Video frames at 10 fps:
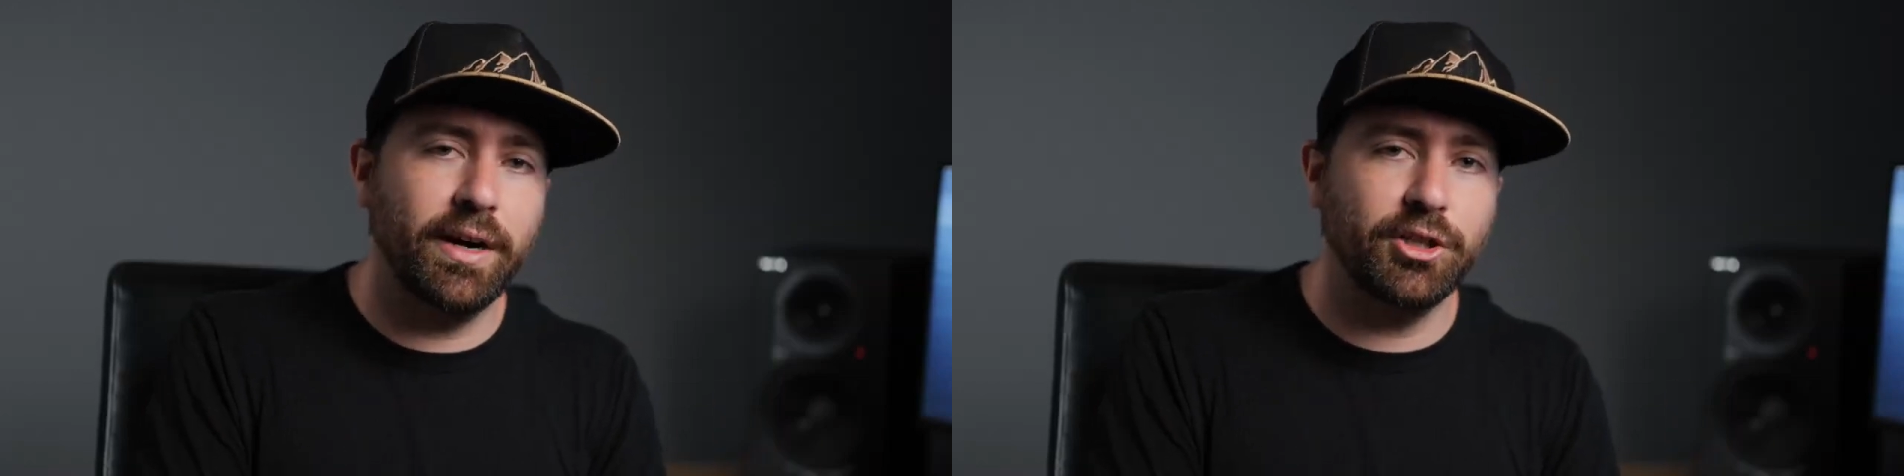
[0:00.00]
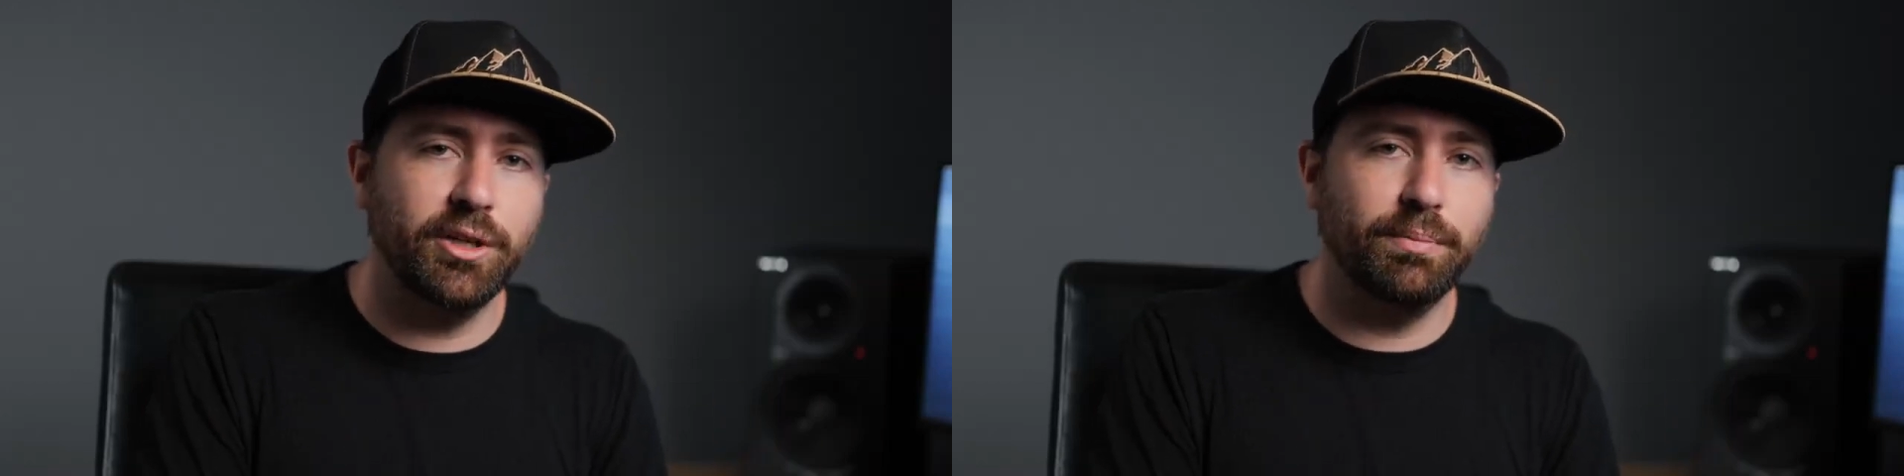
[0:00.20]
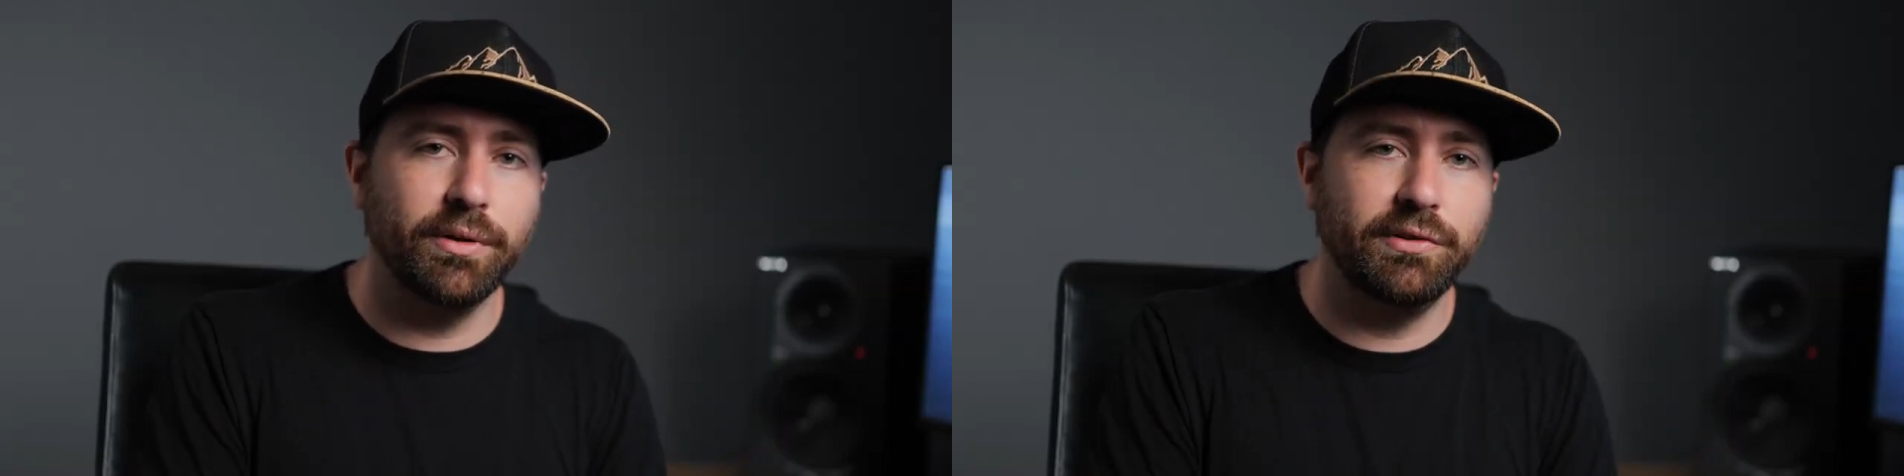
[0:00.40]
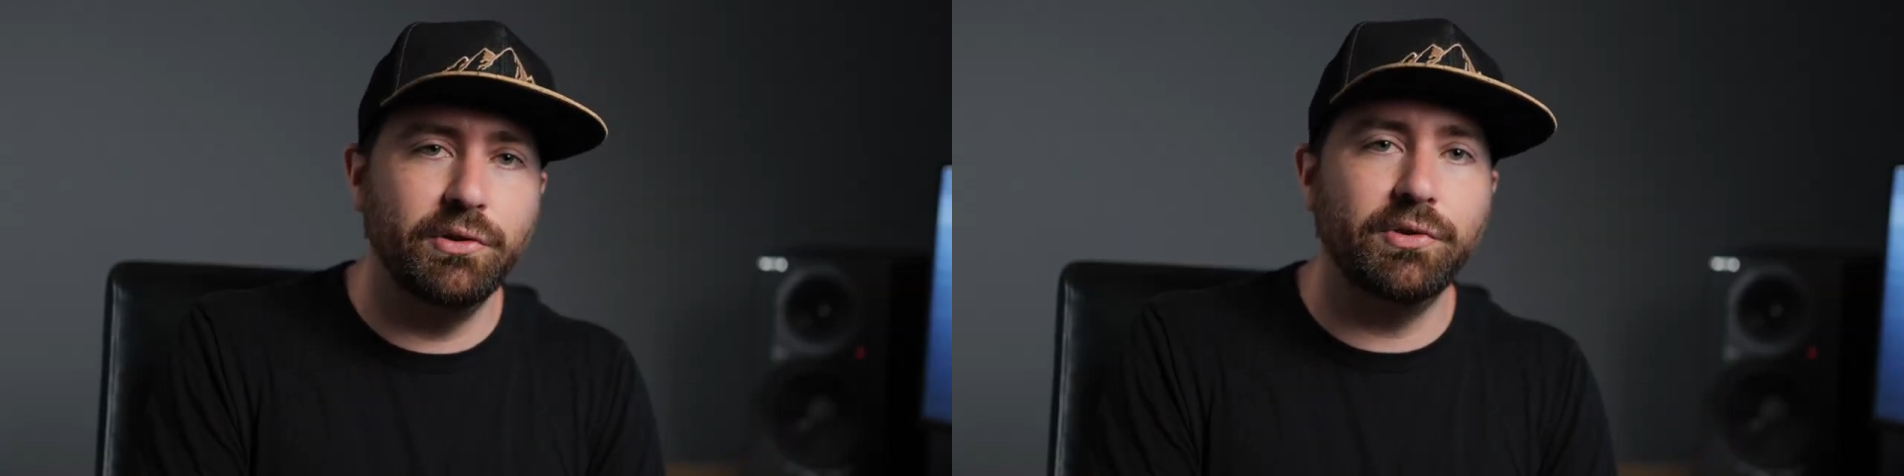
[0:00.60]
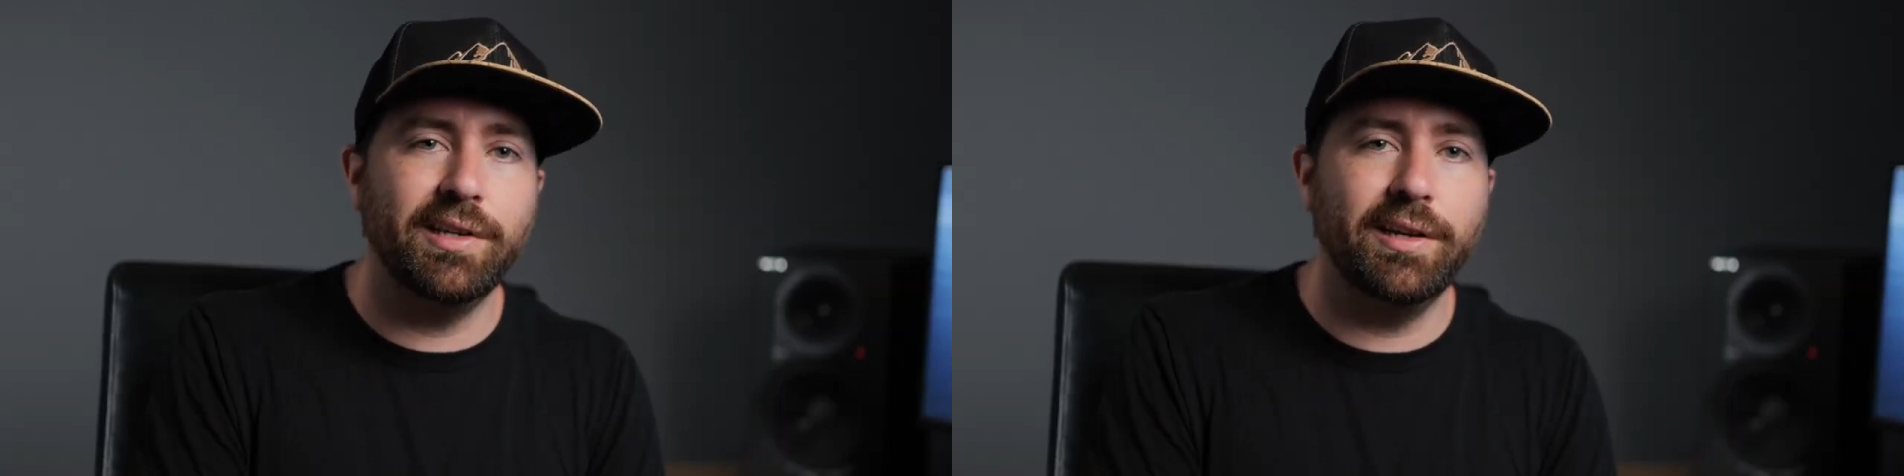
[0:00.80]
actually
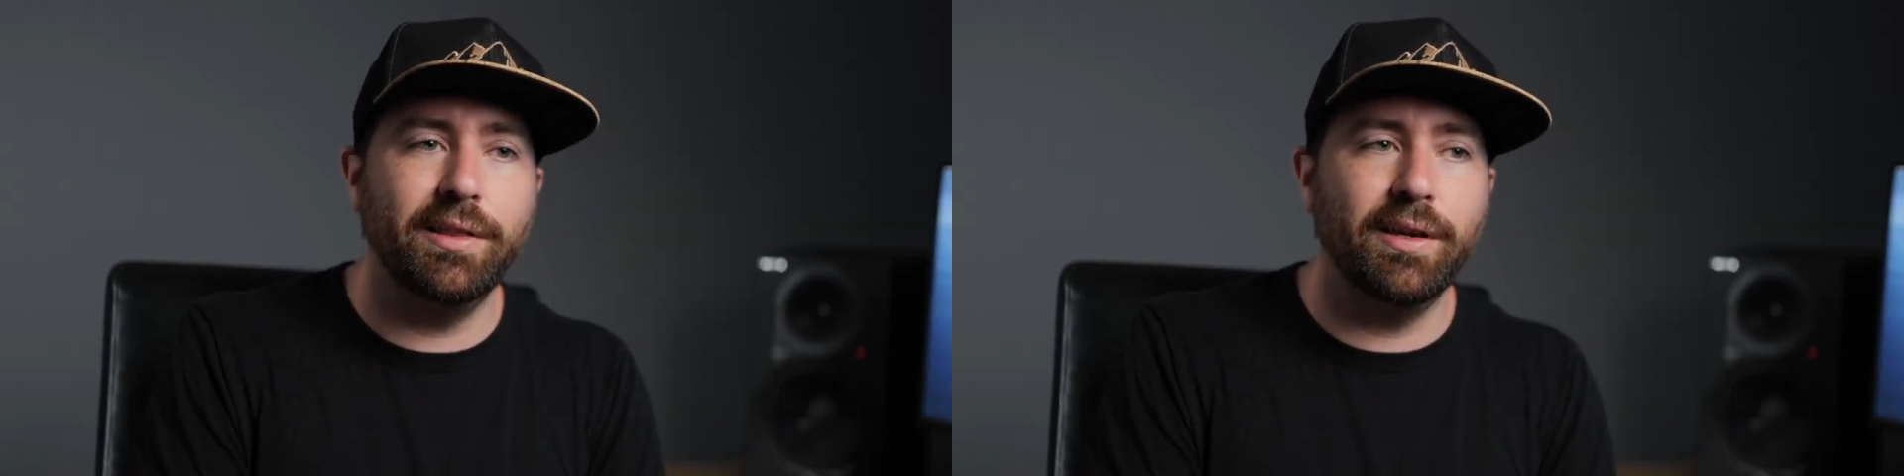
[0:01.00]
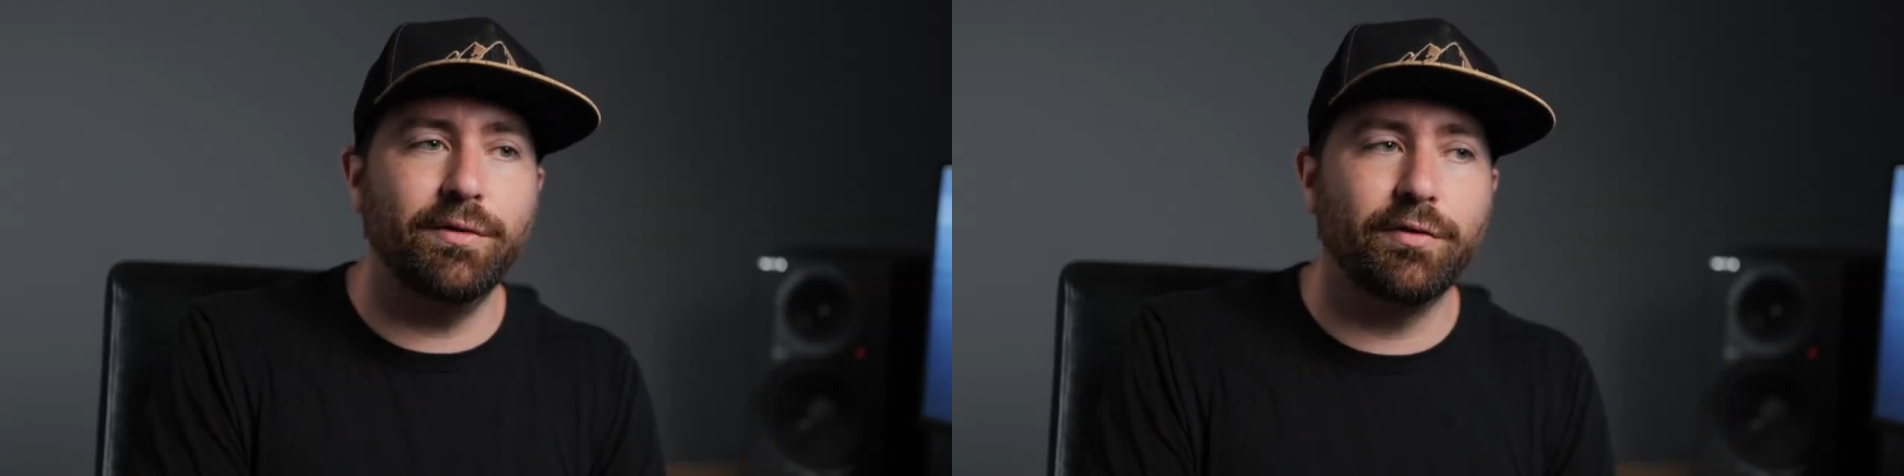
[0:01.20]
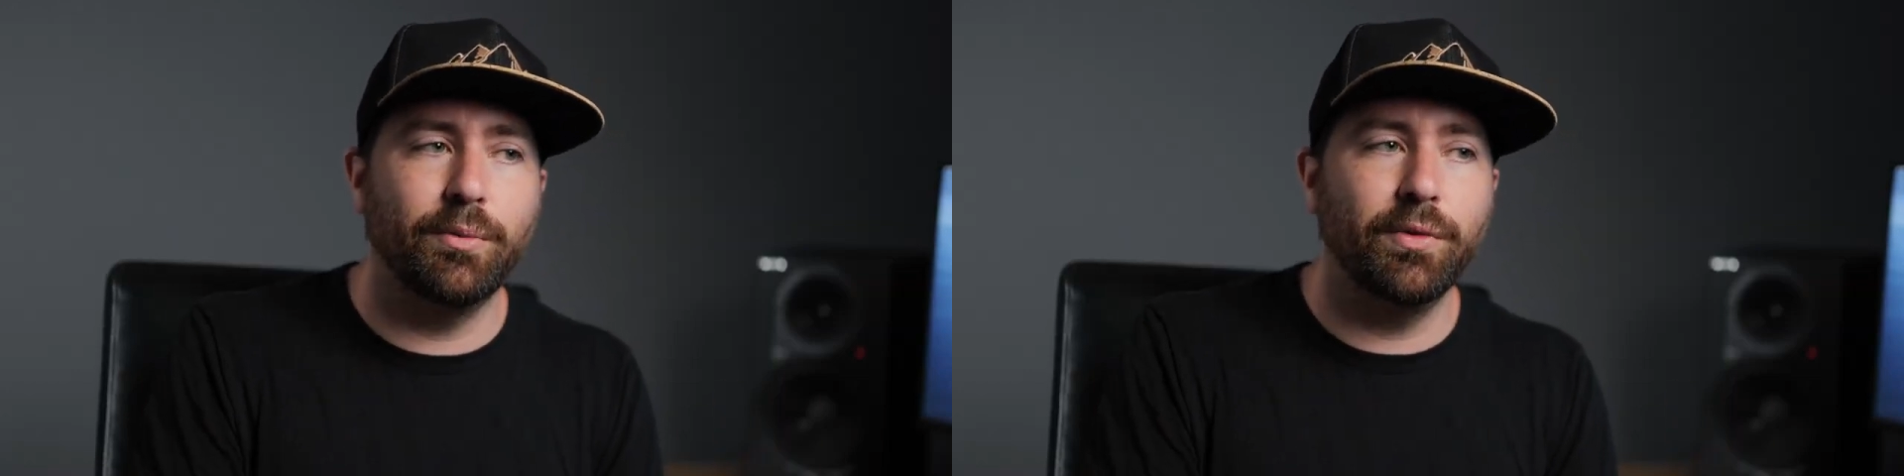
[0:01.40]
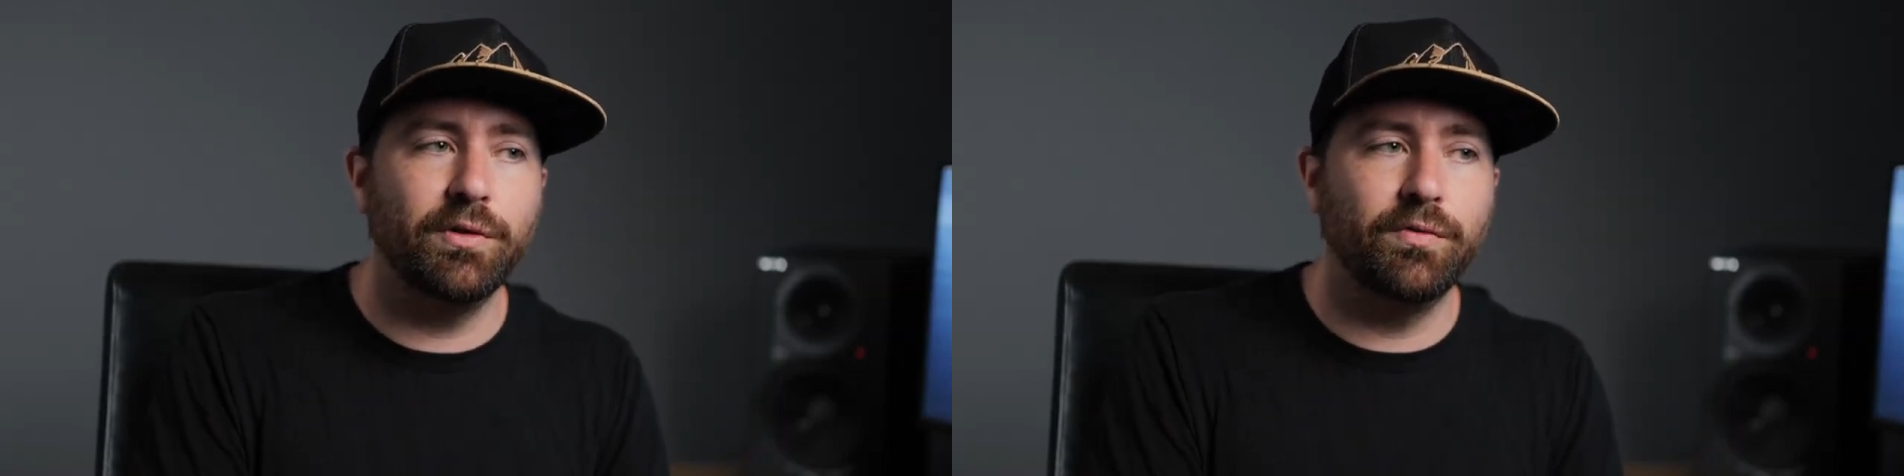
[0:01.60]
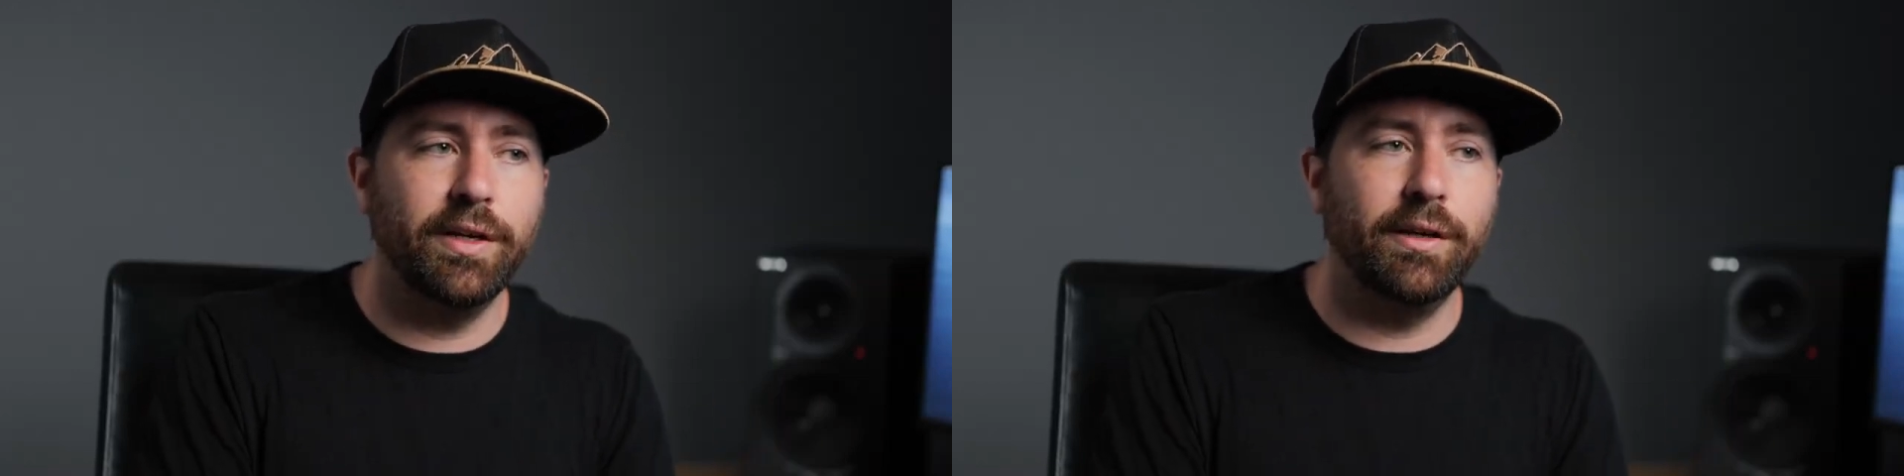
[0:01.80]
produced anything from
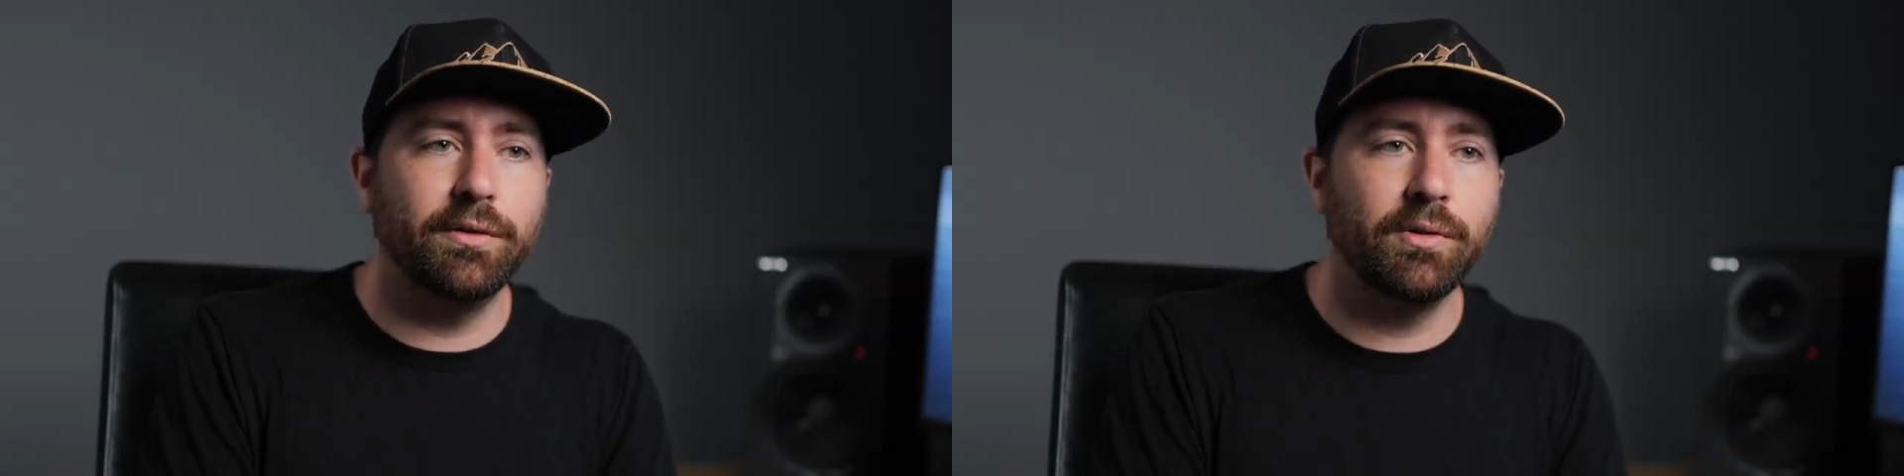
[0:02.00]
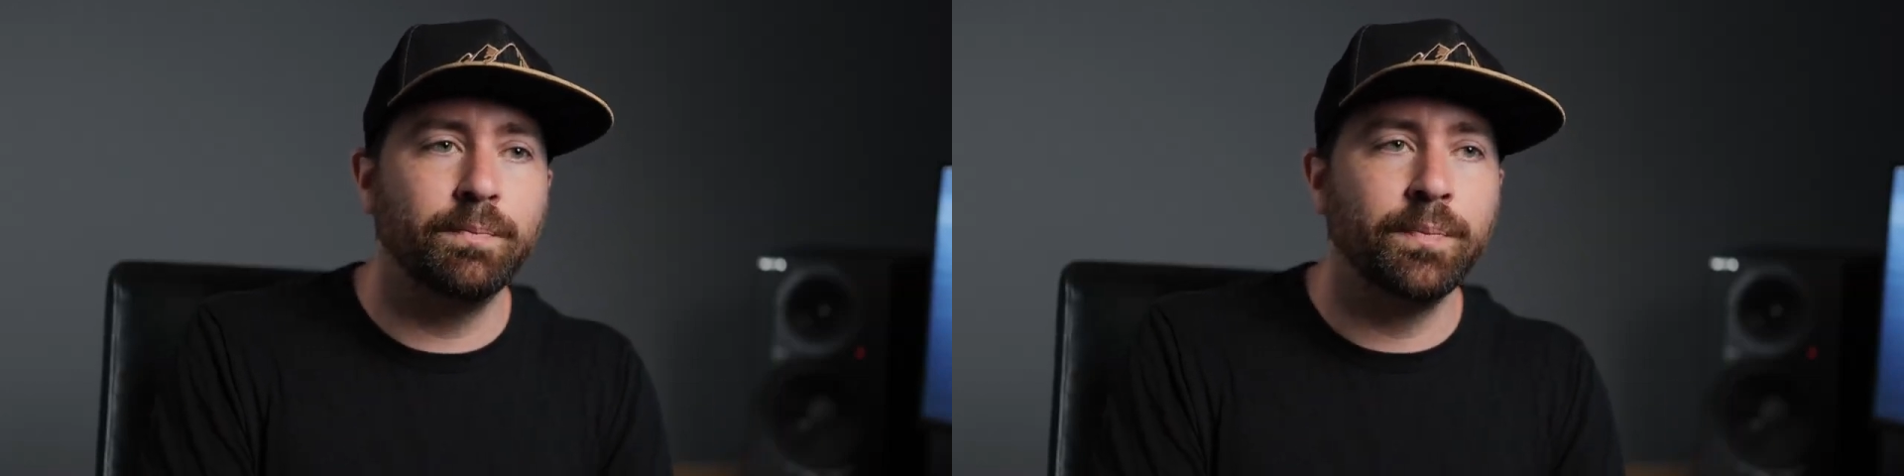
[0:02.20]
those videos.